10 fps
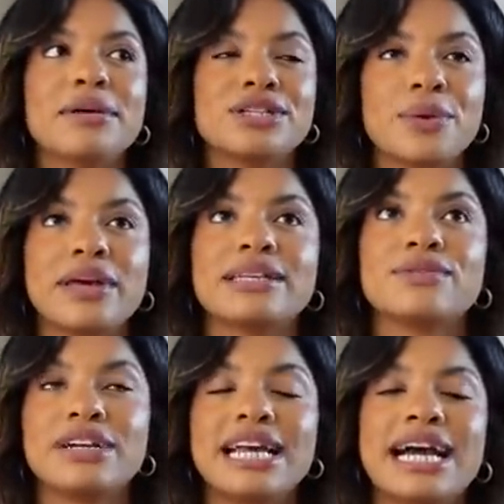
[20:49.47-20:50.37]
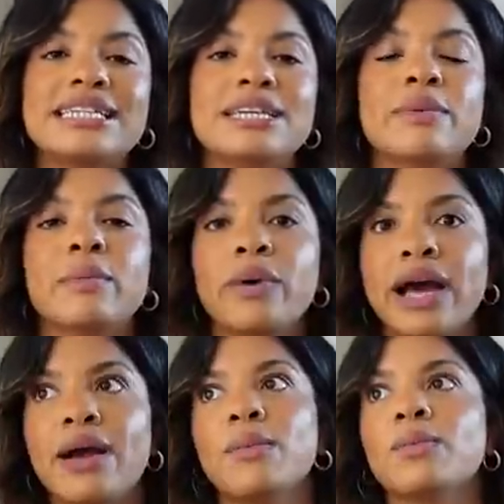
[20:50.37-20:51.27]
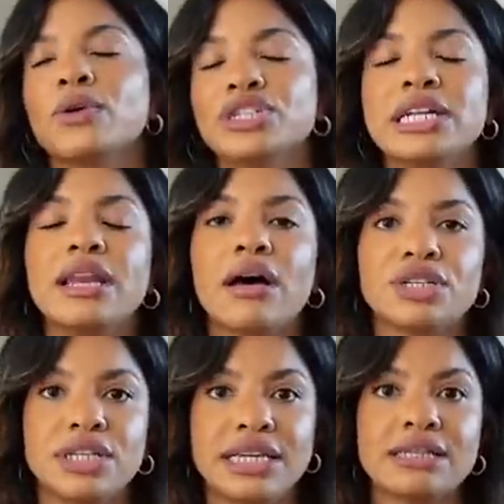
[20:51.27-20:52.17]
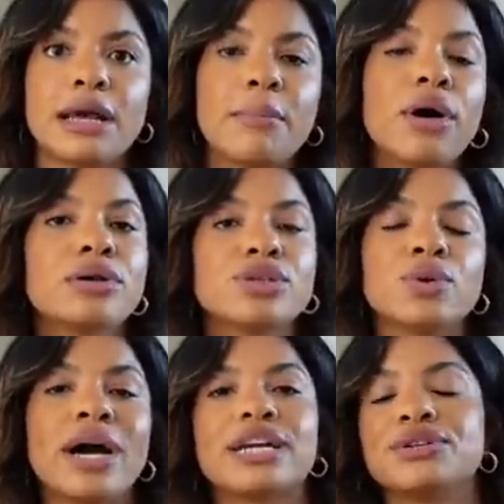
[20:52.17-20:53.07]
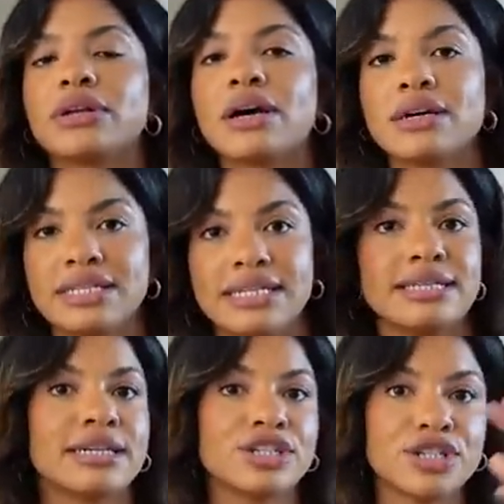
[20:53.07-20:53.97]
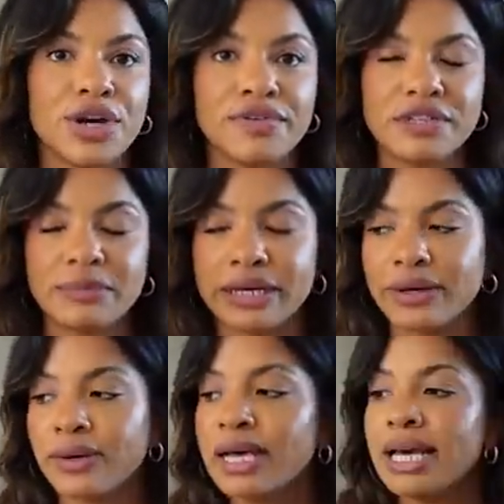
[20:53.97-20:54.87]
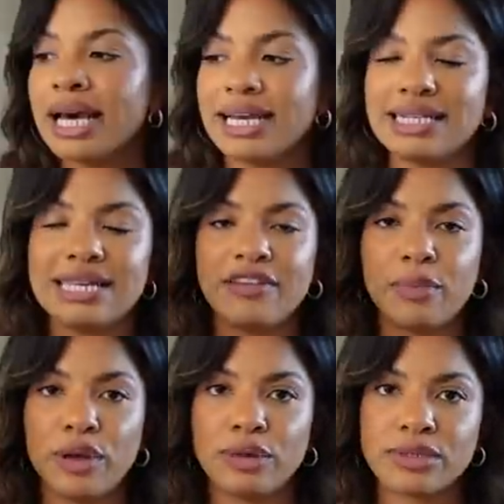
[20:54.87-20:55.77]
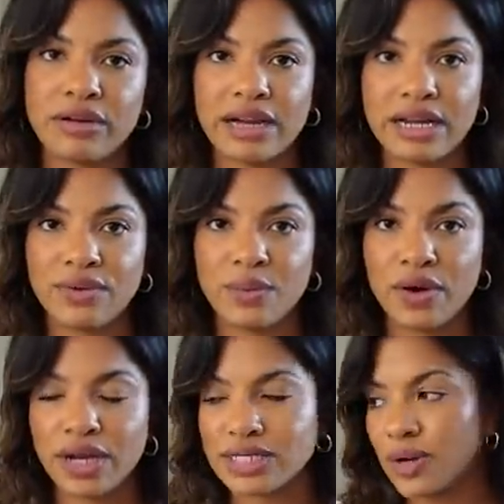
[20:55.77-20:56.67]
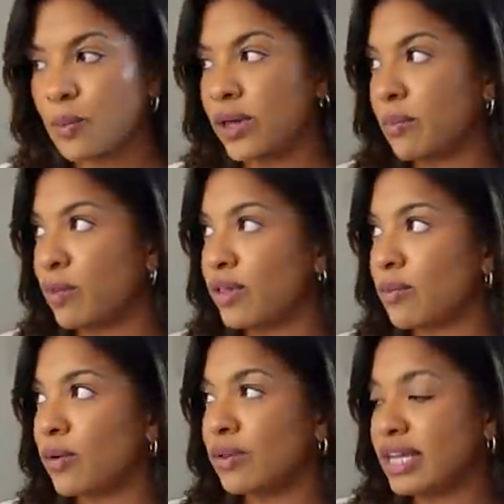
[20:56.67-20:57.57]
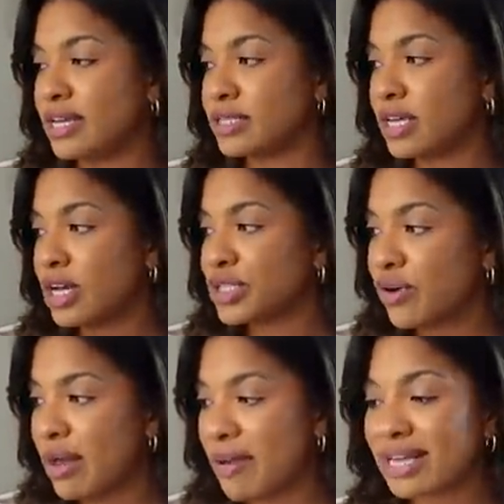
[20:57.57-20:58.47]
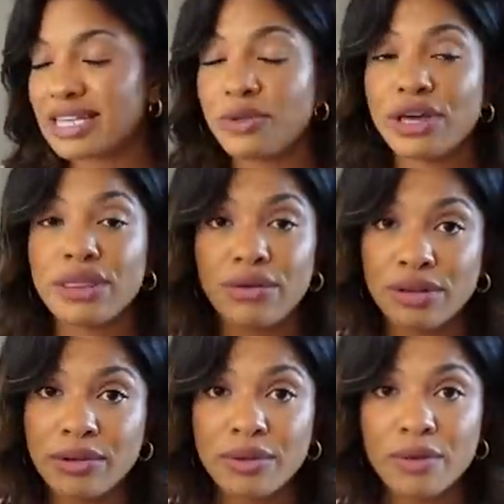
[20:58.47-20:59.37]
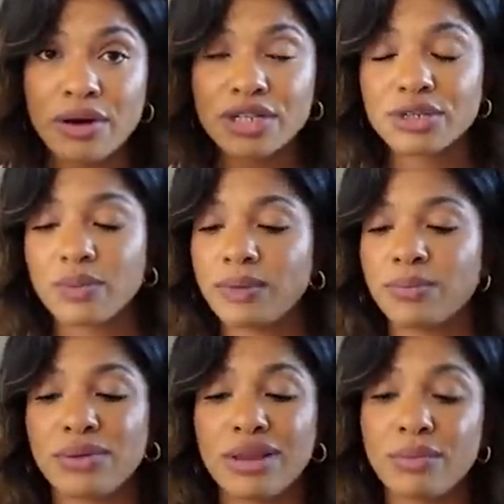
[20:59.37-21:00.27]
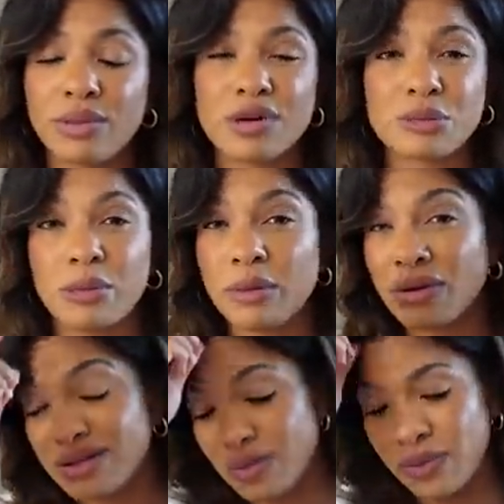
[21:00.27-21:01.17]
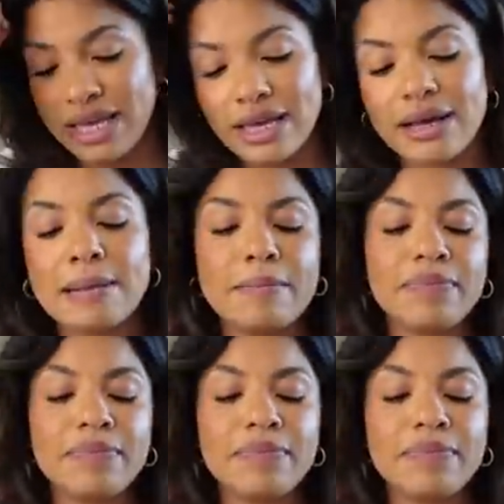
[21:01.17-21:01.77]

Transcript: So it's really handy when we're washing larger things like pots or extra glasses that just overspill, and instead of putting them directly on the worktop, we can put them on these dry mats and you can throw them in the wash. We put them in the wash probably once a week.